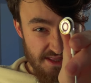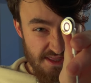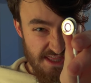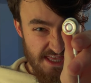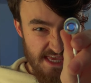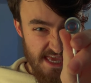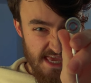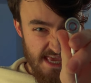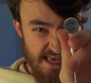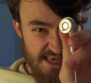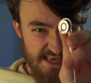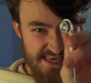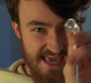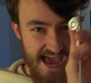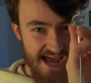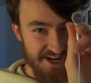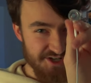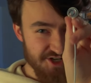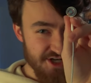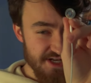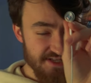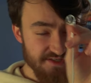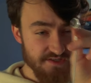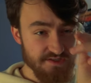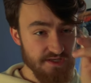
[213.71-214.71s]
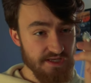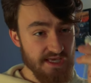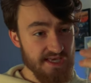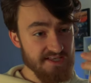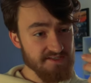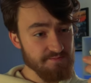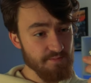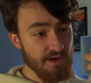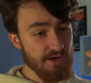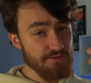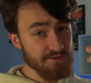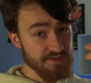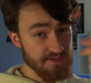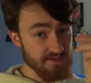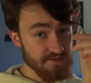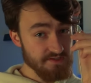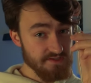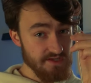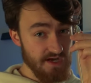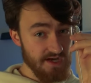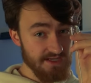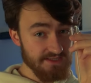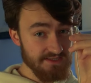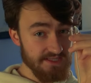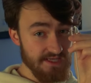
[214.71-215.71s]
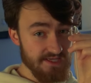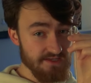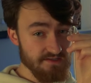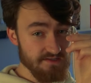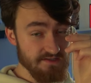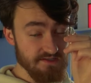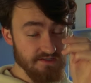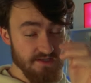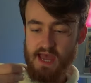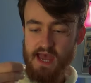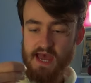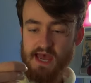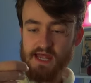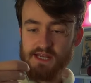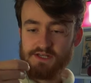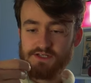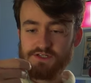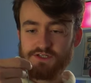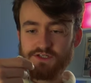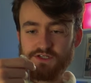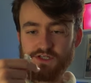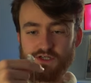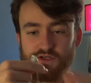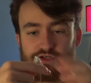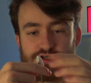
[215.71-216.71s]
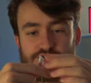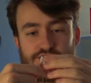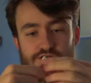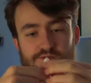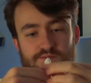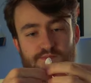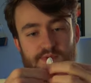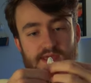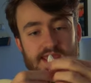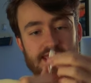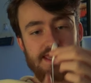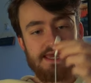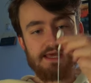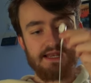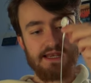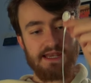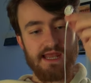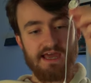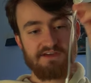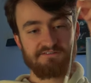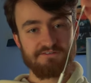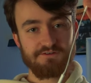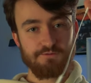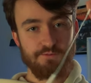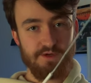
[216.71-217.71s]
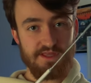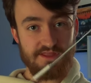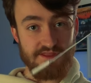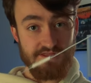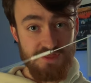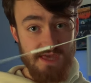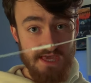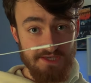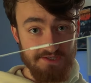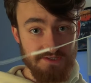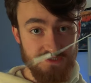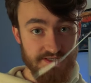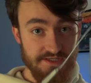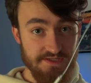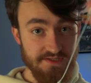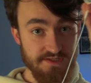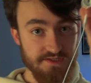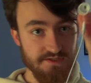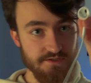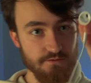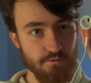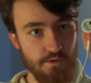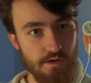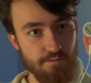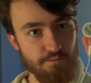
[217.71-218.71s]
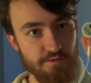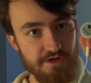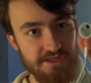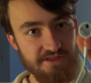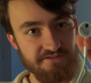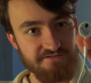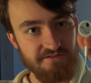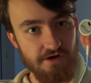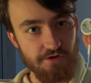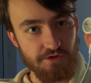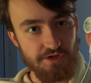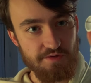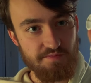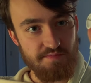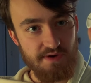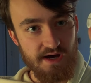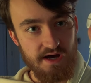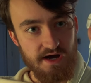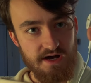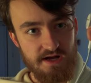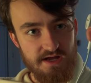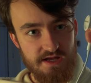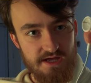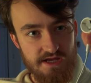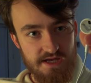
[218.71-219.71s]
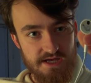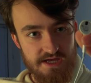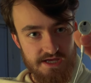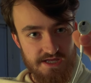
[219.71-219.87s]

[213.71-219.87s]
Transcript: the gadgets and gizmos inside this, and you should be left with this. This is the one with the volume bar.